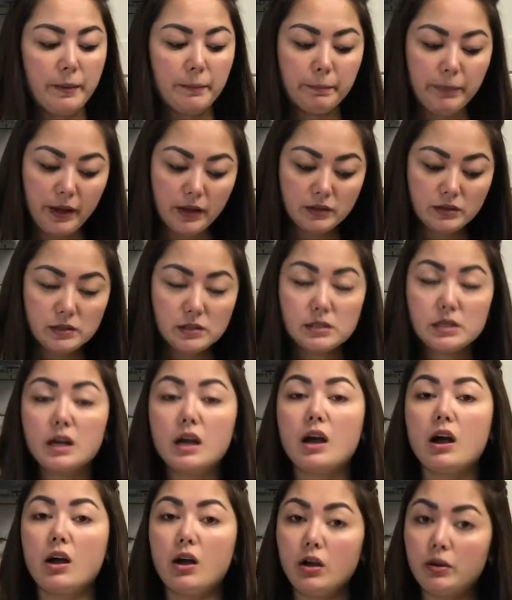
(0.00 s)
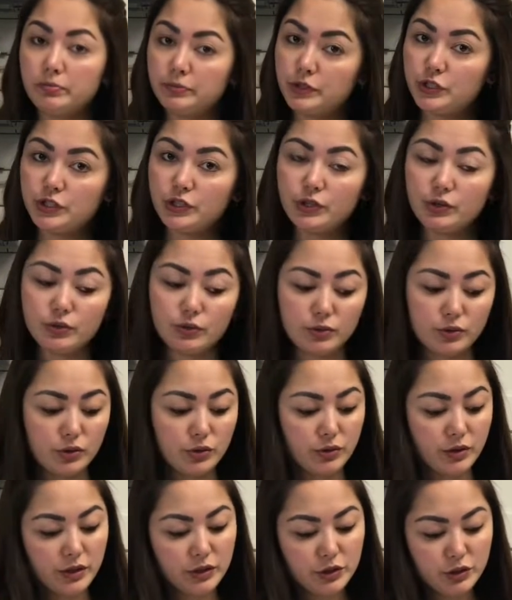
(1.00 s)
But up to you,
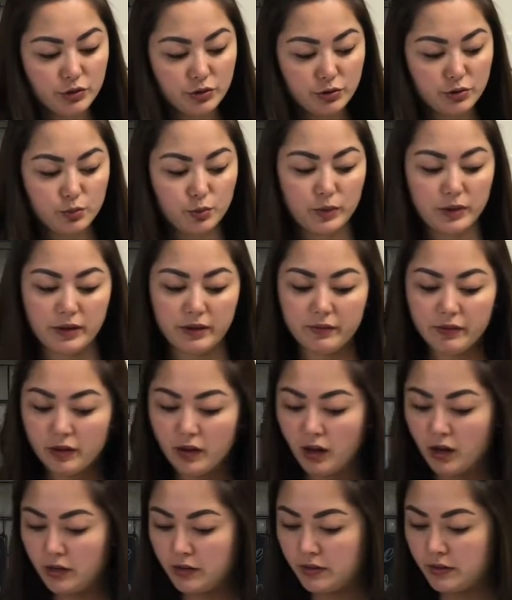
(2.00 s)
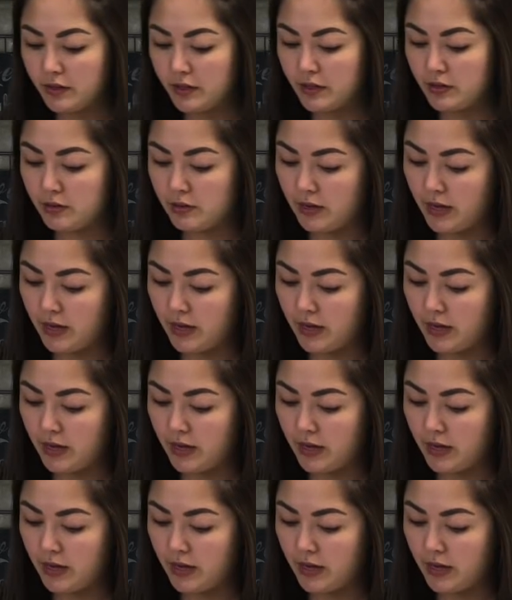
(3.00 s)
you can choose whatever color that you